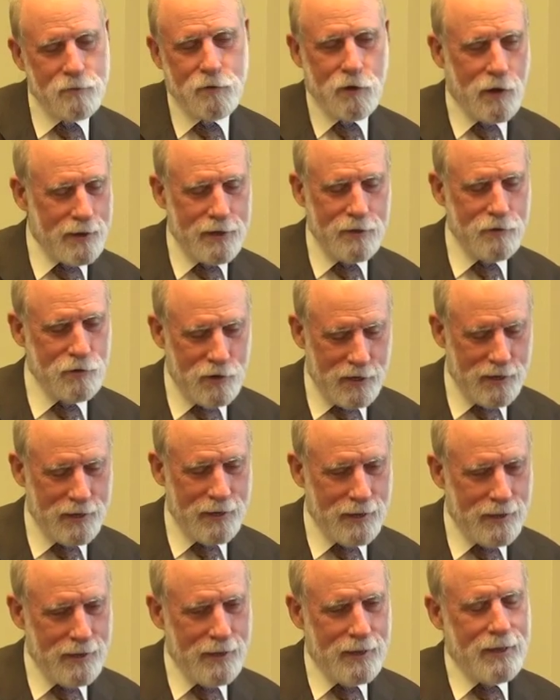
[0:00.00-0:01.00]

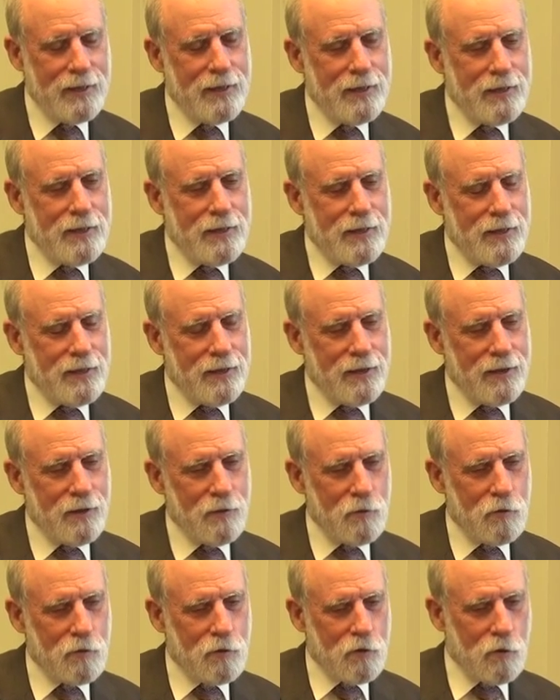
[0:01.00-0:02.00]
tongue-in-cheek.
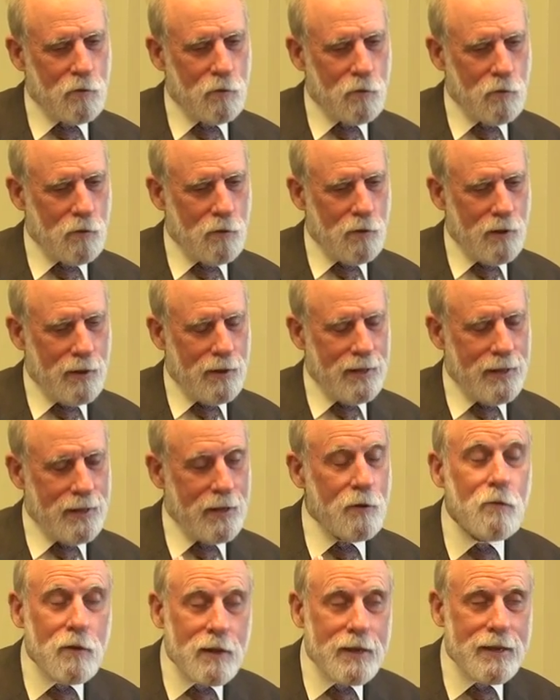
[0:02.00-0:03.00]
Uh, so
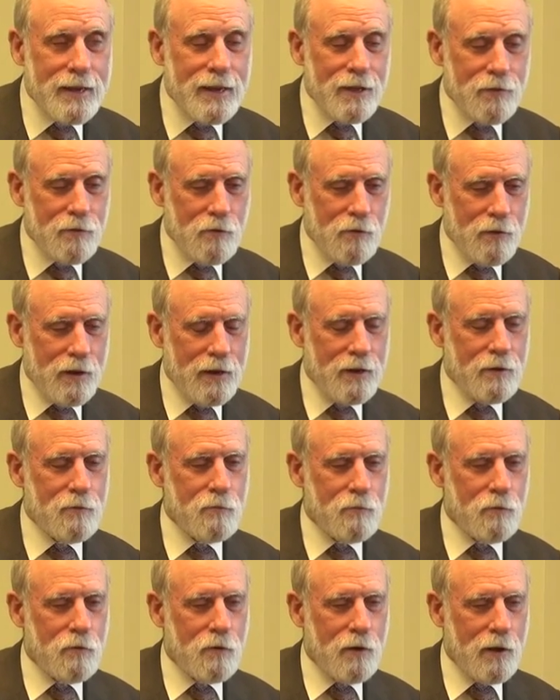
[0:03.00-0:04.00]
he really gets
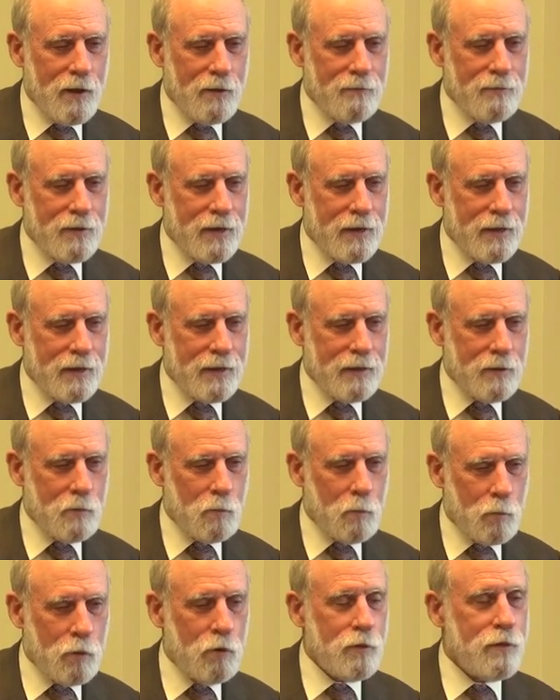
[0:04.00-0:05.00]
credit for
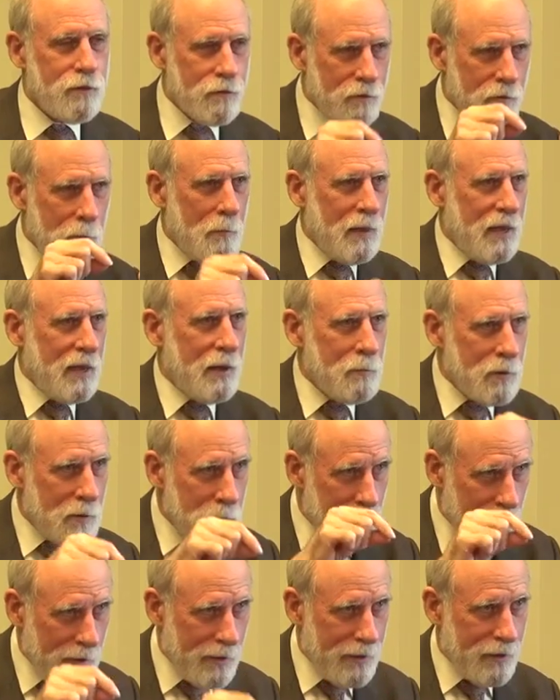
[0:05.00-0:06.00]
having put this meme
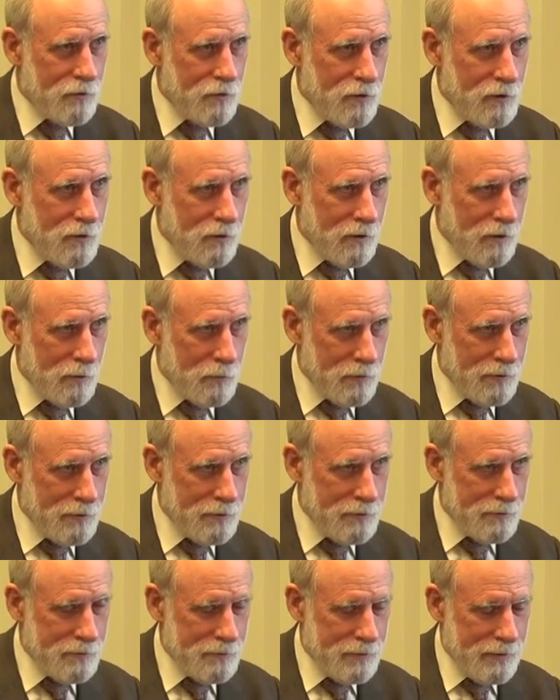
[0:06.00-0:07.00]
in place at
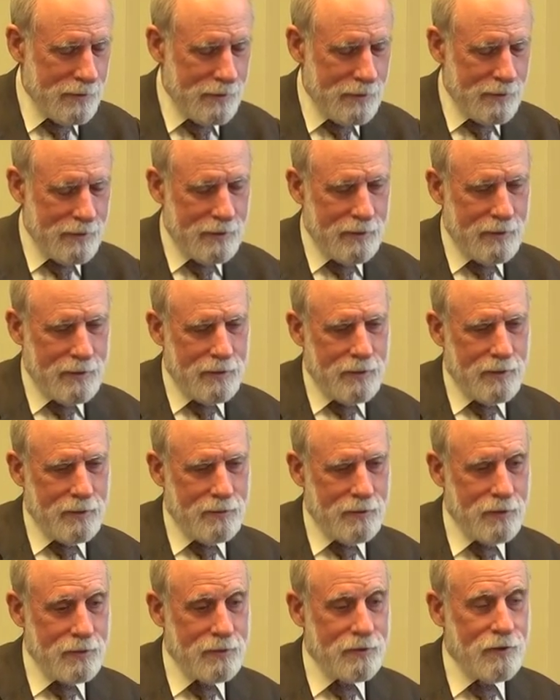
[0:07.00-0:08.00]
ARPA.
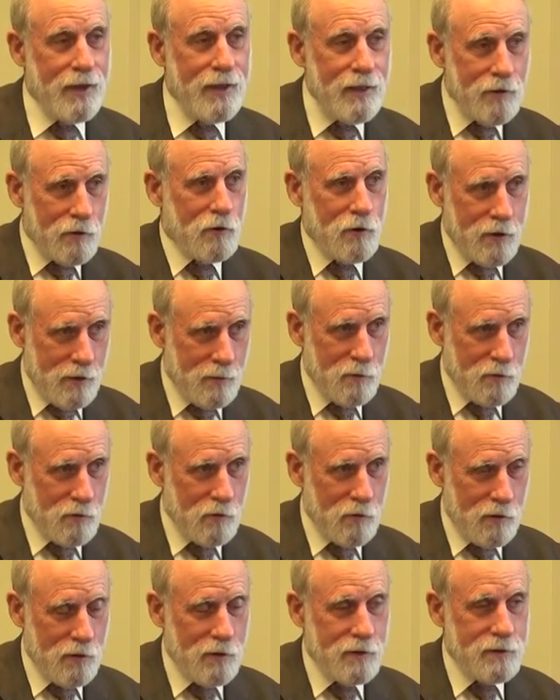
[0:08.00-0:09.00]
Then Taylor comes
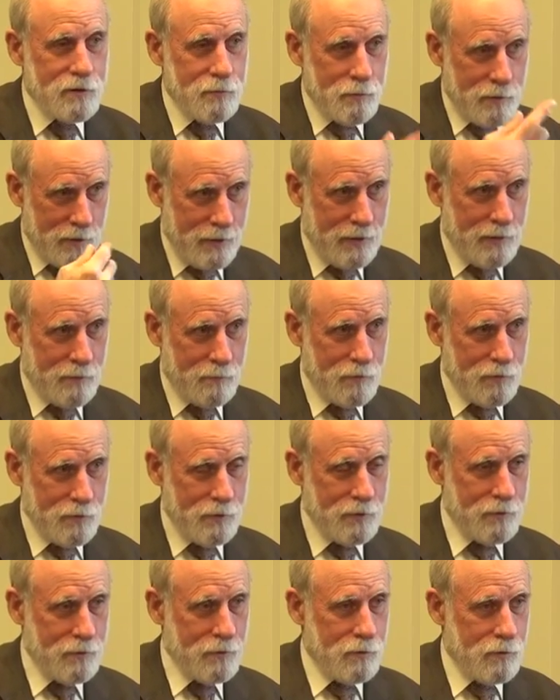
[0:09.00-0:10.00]
along to pick up
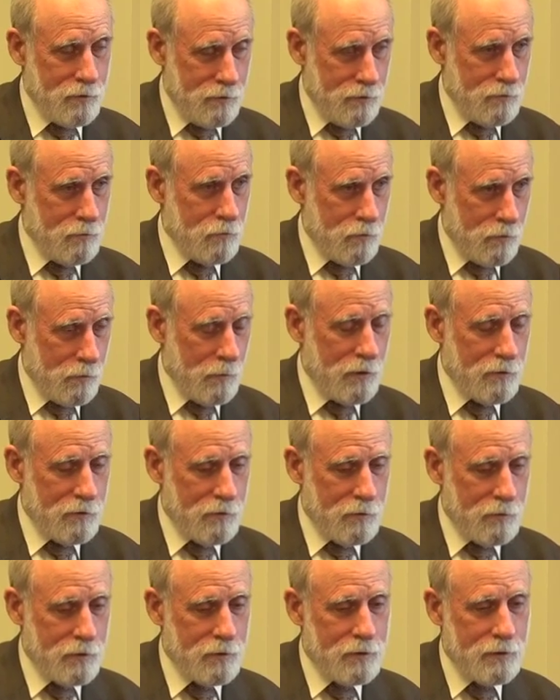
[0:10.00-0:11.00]
the, the
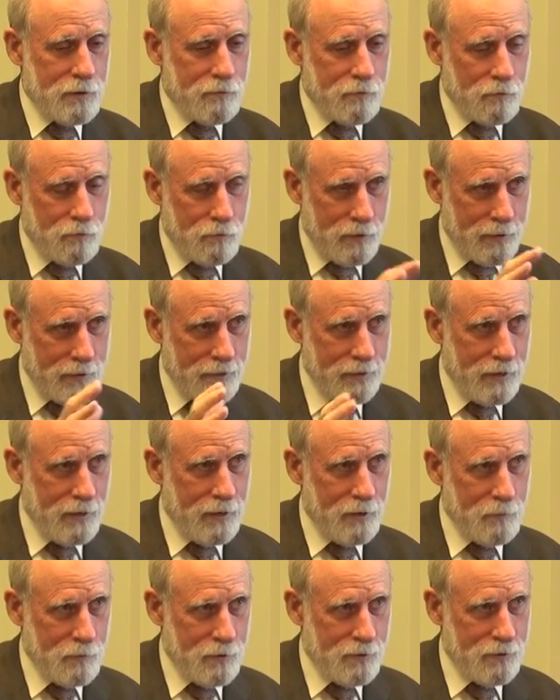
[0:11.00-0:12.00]
responsibility for running the
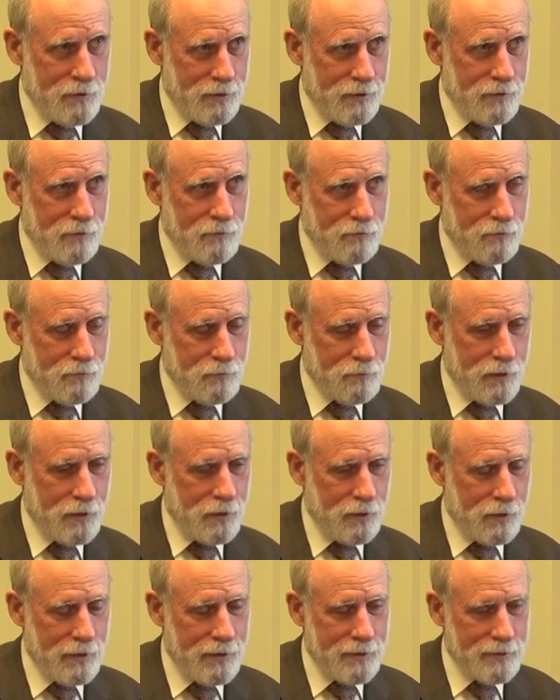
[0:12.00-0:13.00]
I P T O from
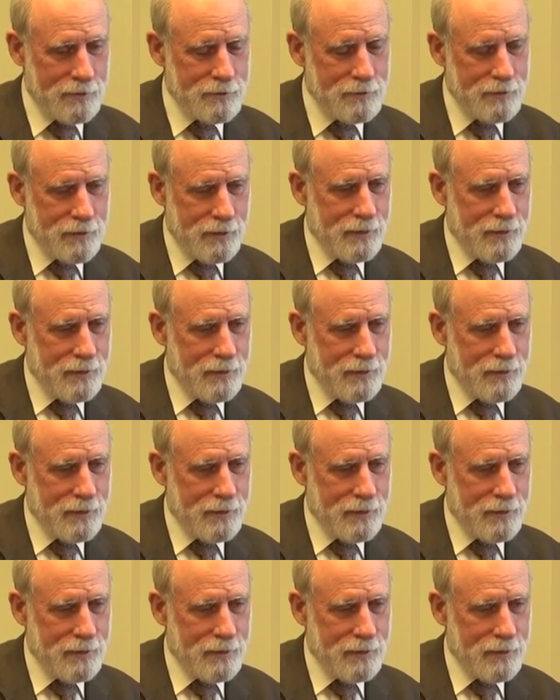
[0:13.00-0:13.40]
Licklider,